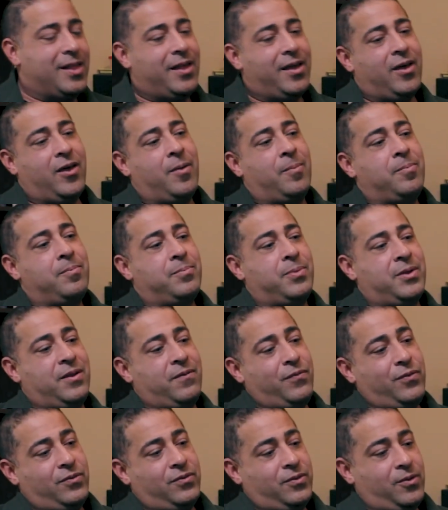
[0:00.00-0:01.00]
But
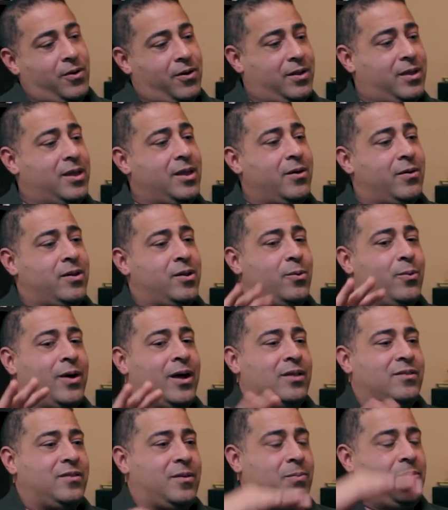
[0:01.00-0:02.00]
if you start here and you
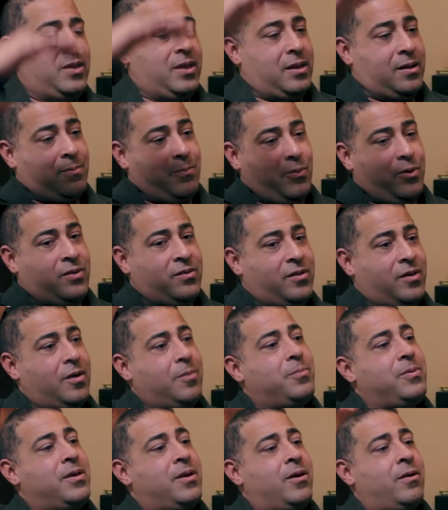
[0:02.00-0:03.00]
watch something and it brings you
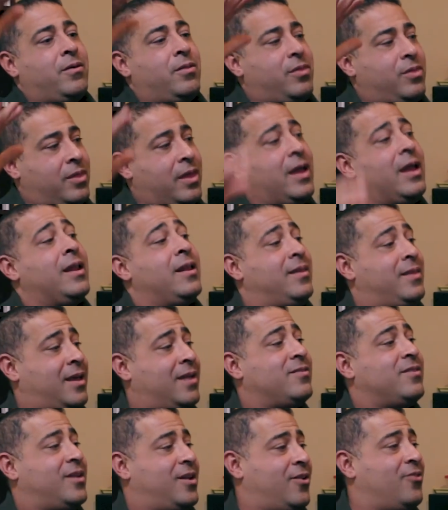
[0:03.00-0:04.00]
up here, then
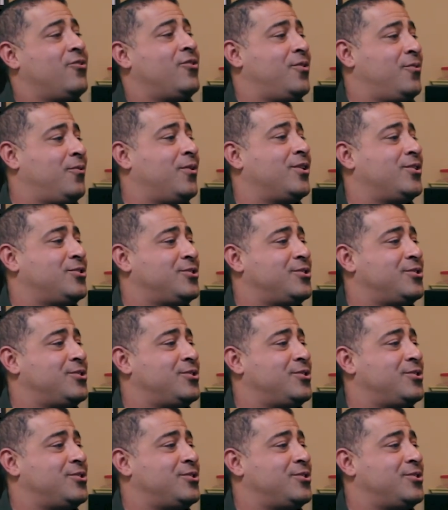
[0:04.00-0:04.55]
that's energy rich.